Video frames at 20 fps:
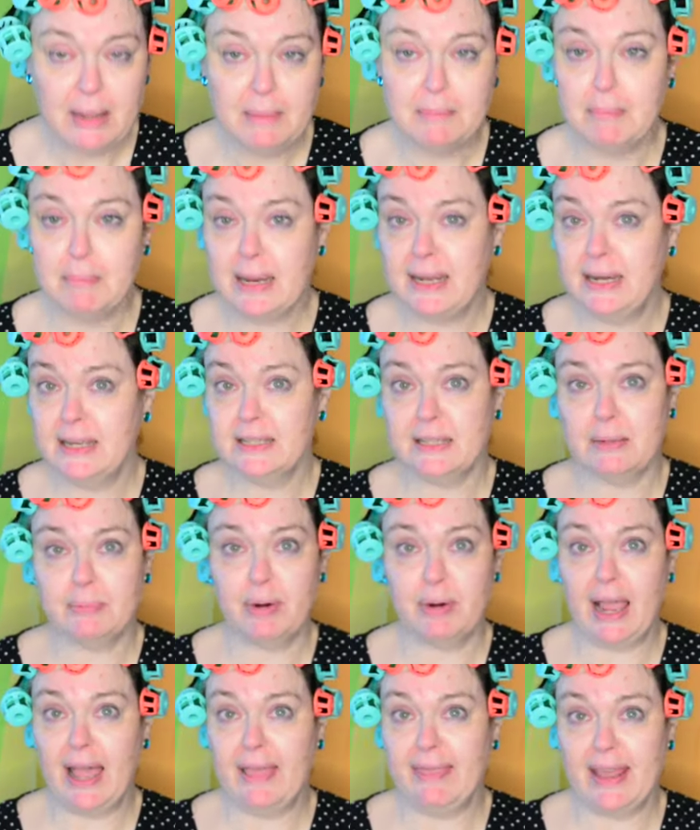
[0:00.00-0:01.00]
Midas, a
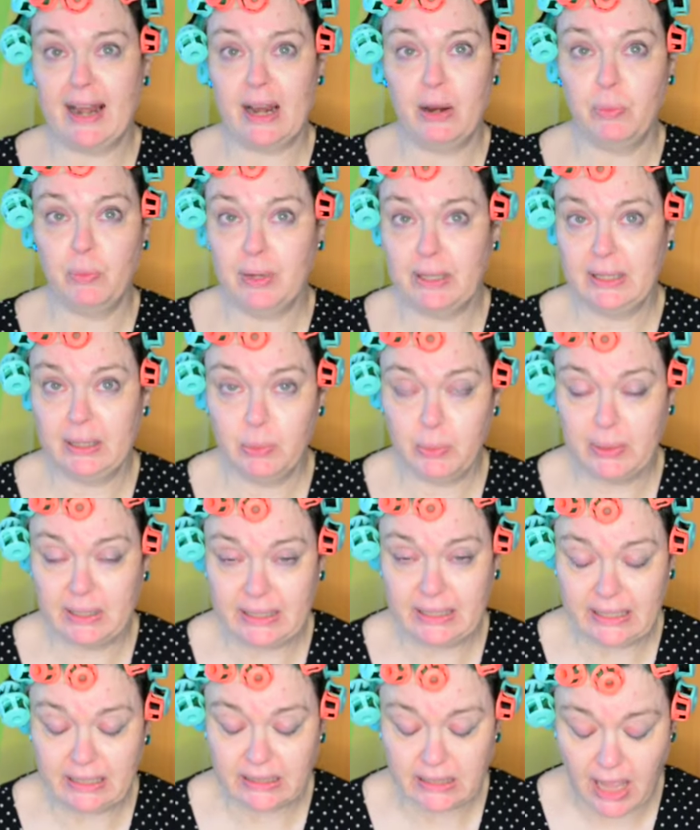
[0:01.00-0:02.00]
brand that I really,
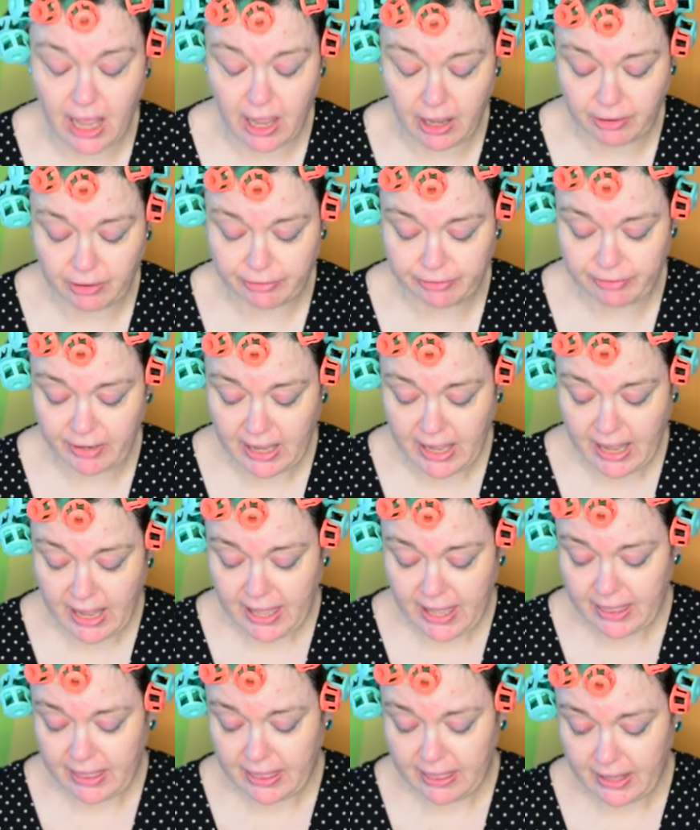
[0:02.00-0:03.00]
really love.
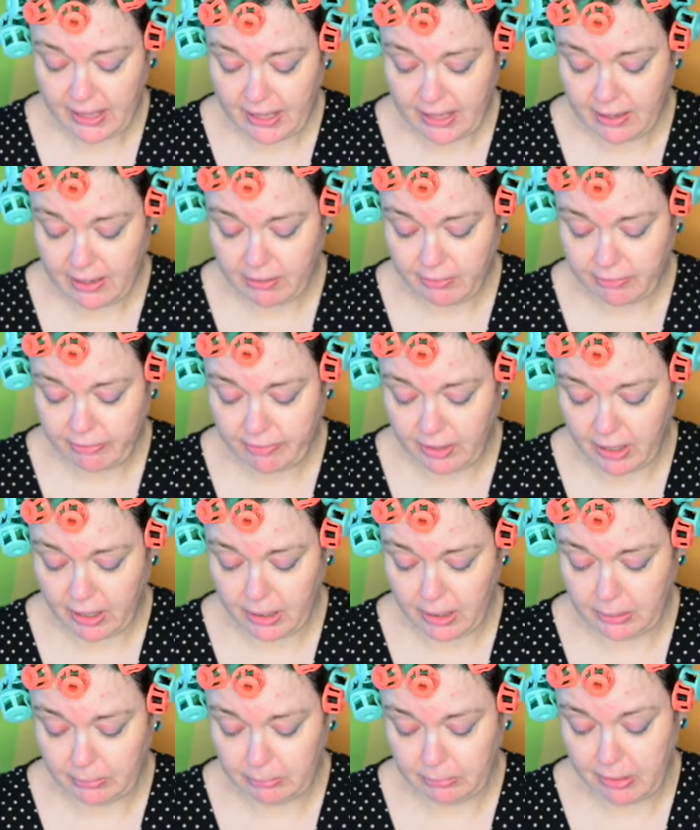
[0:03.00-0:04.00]
They're
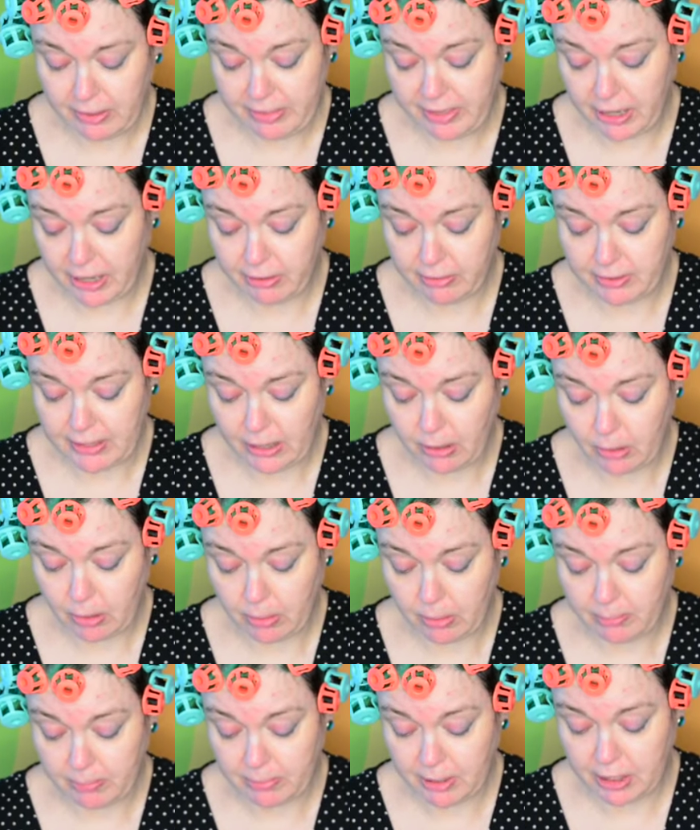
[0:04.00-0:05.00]
now
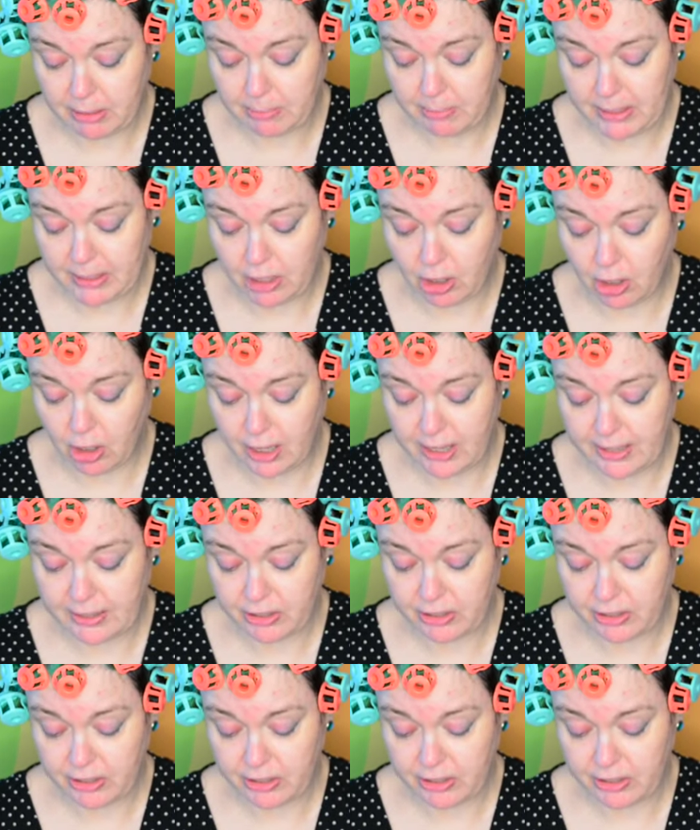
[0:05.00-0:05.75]
going to be gone.